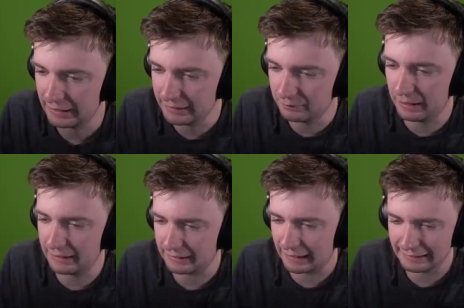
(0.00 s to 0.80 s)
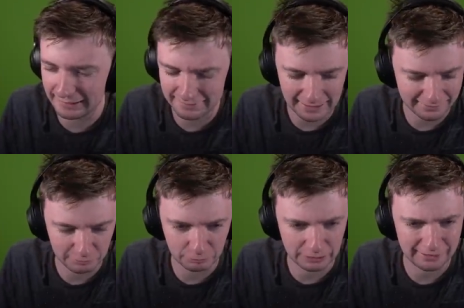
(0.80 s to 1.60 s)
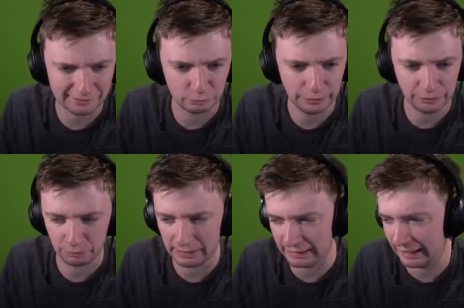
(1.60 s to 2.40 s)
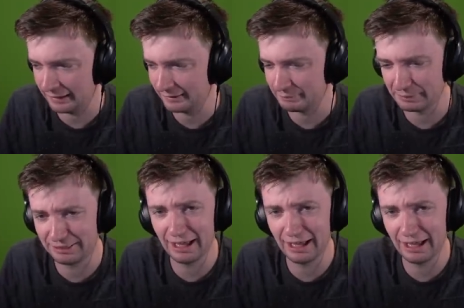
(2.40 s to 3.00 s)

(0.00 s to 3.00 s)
Anyway, I guess that's a that's a weird way to end it, but